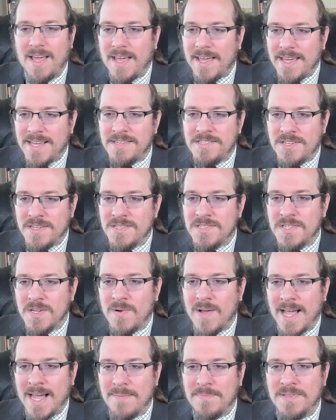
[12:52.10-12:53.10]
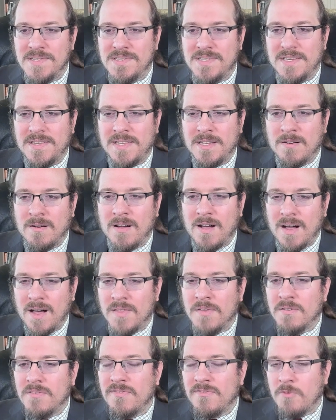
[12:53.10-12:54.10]
It just so happens that there are
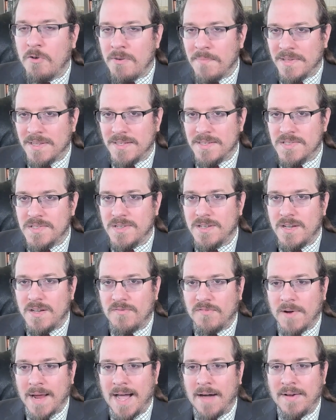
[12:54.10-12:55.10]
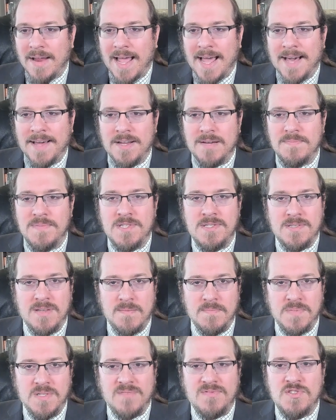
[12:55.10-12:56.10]
other formulas for how to add up
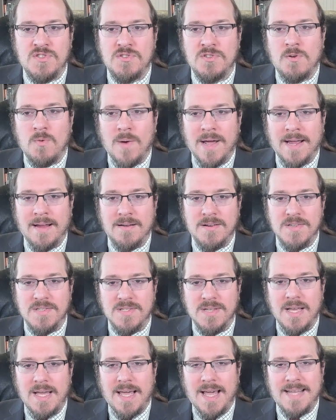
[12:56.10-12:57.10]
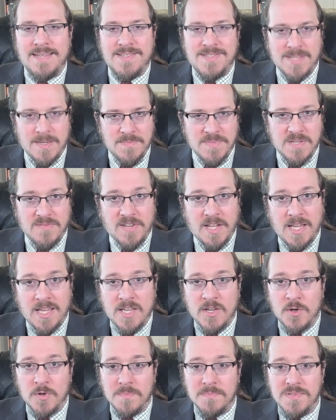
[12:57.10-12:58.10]
sums of squares and sums of
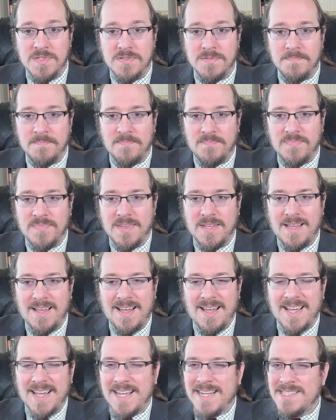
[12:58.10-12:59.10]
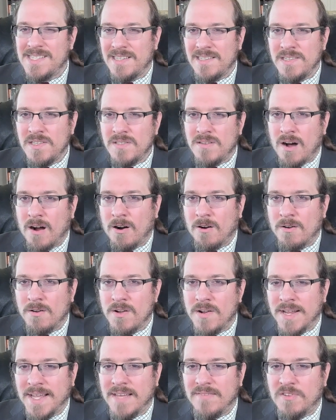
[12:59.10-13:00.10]
cubes. It's a little
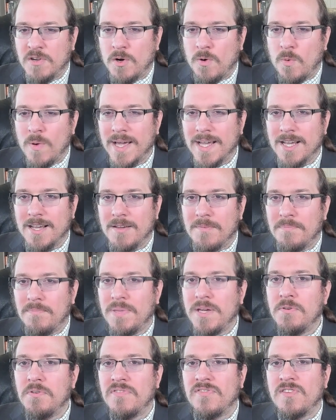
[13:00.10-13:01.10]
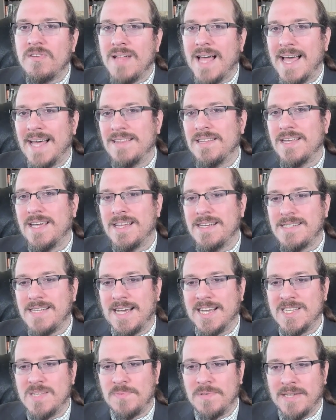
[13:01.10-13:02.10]
harder to give quick, beautiful, elegant
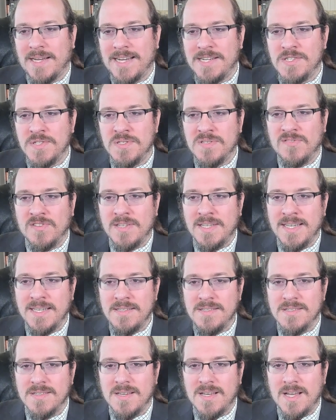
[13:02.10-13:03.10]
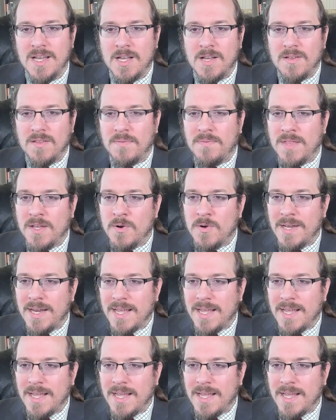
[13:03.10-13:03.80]
explanations for these, though it